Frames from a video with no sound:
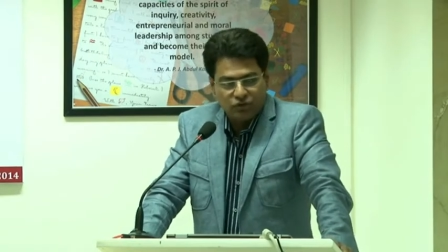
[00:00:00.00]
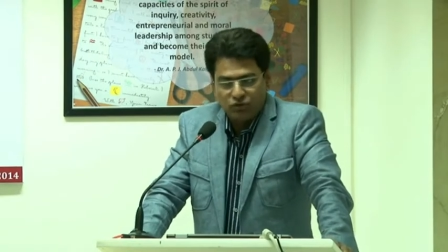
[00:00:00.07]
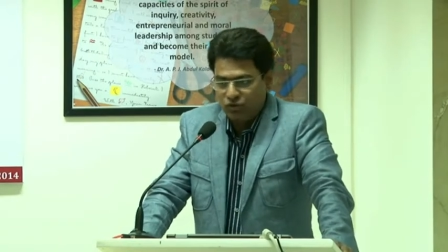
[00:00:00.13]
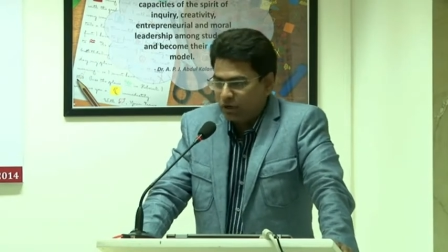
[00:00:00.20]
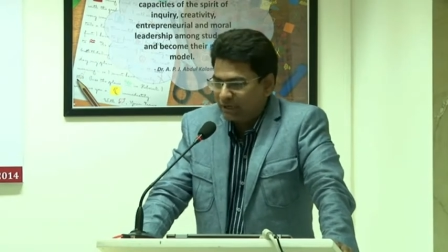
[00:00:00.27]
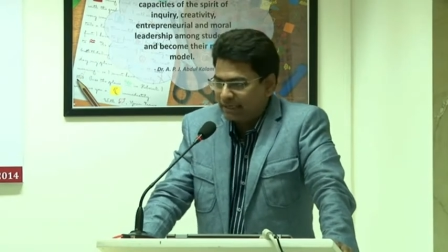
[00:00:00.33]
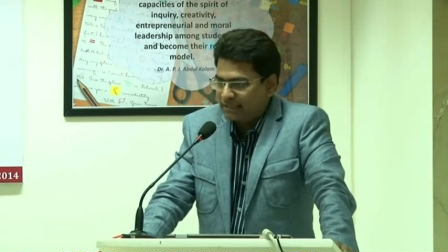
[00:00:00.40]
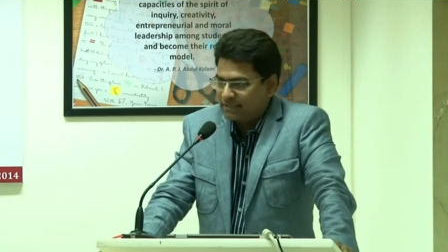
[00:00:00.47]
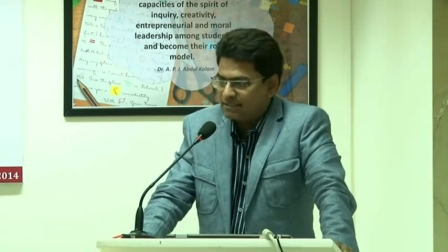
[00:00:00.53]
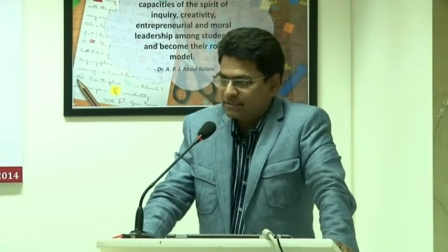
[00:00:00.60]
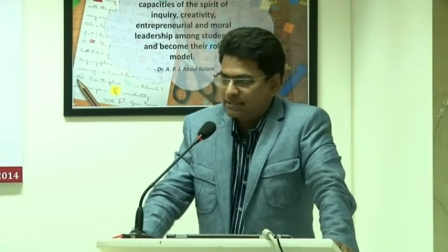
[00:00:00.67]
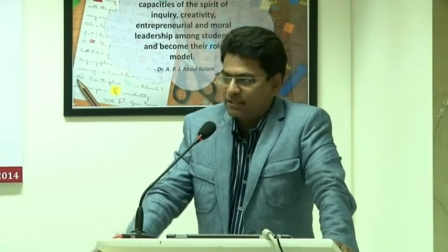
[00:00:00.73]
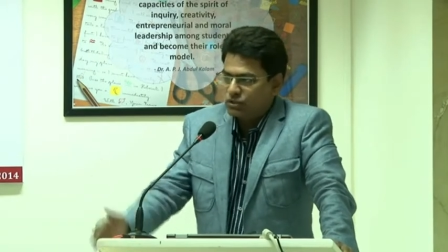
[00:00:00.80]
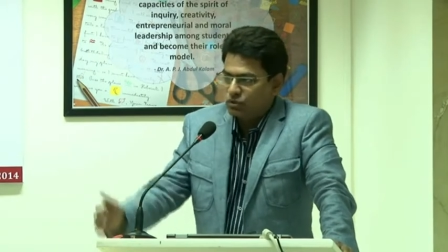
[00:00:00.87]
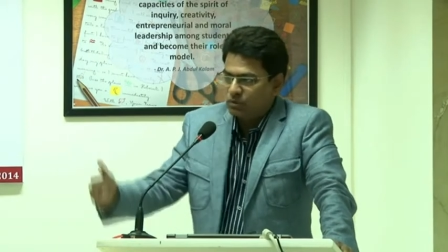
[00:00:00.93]
So not
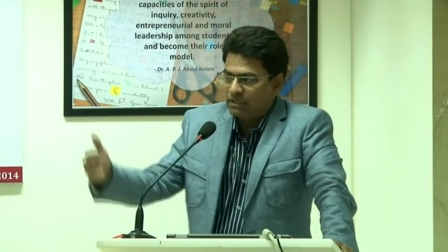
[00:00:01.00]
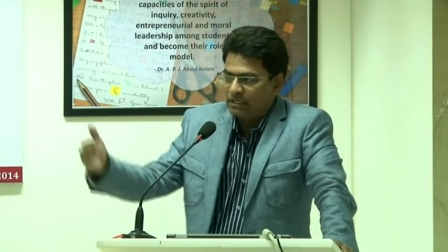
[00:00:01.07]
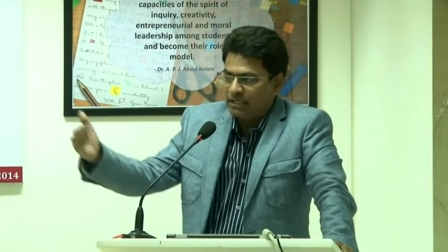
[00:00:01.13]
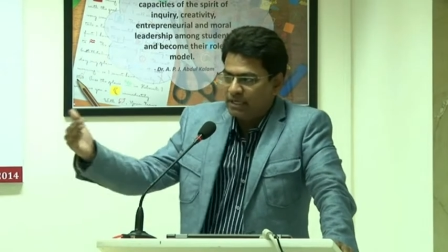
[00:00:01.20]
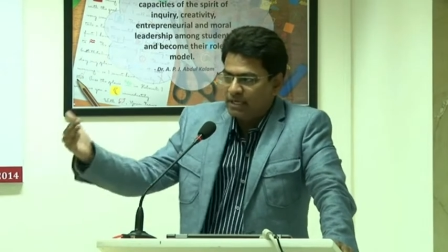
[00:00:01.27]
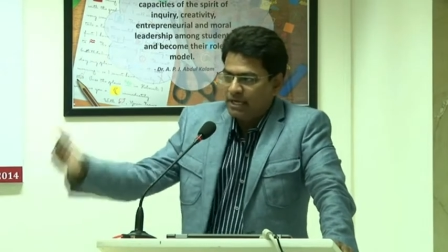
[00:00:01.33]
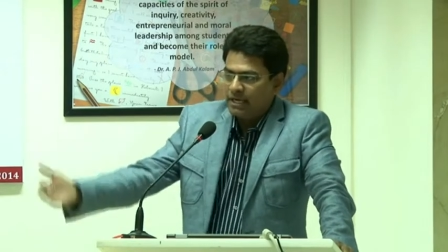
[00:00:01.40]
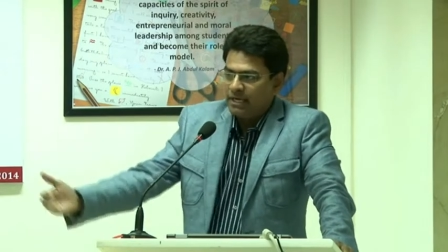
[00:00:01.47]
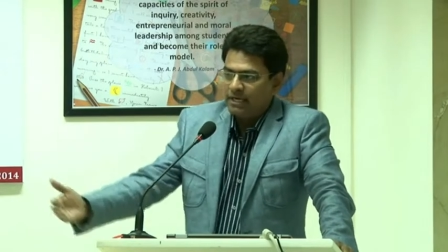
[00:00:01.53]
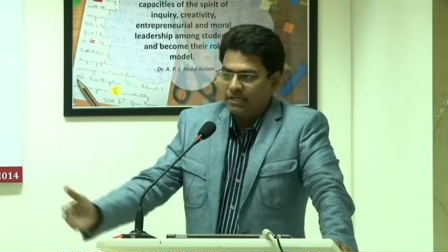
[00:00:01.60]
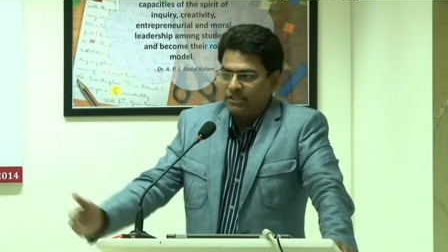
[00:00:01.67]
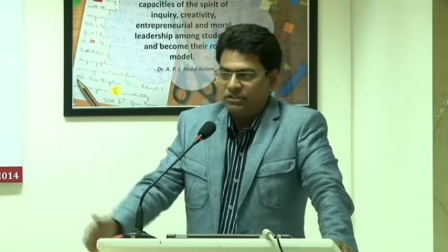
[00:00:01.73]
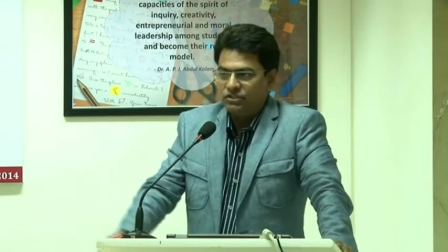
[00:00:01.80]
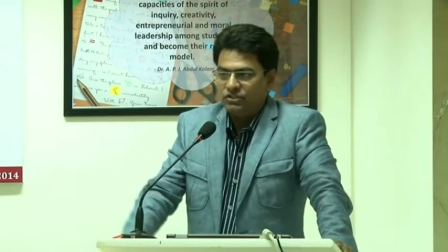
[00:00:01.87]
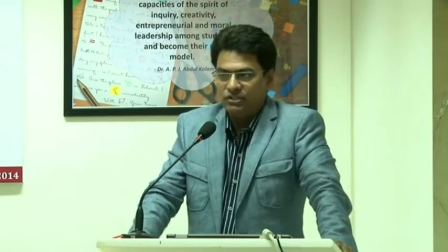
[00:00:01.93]
necessarily it's only
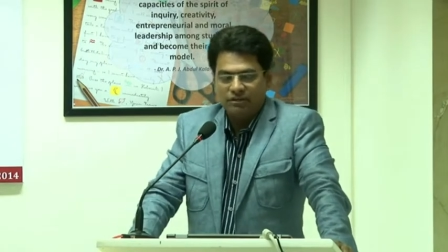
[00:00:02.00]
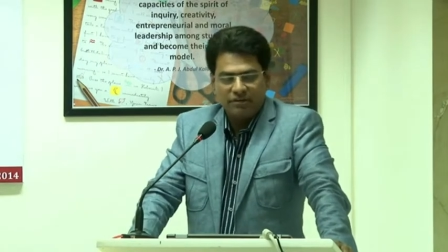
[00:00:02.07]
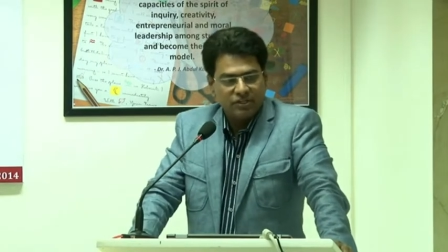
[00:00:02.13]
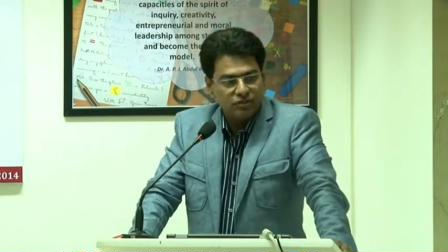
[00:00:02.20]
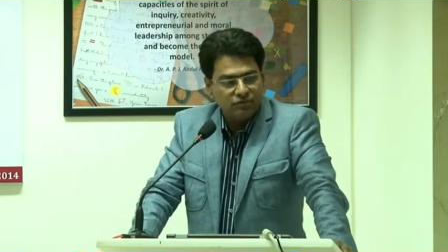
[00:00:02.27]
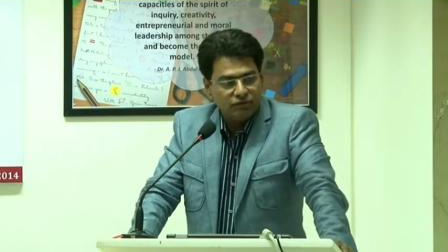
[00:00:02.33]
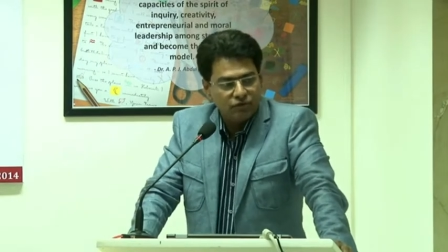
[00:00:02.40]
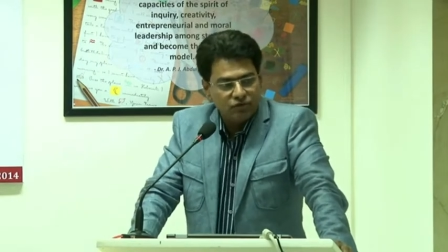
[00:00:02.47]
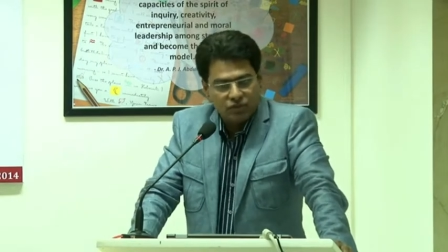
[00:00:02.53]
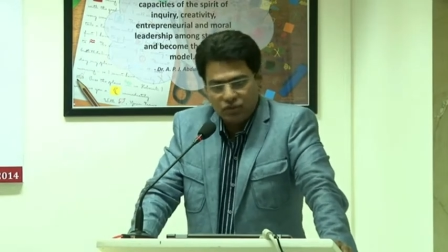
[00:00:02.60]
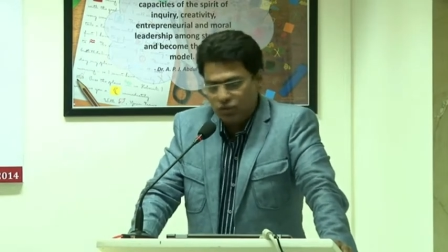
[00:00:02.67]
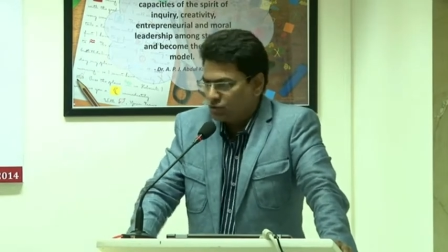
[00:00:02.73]
existing regime forces.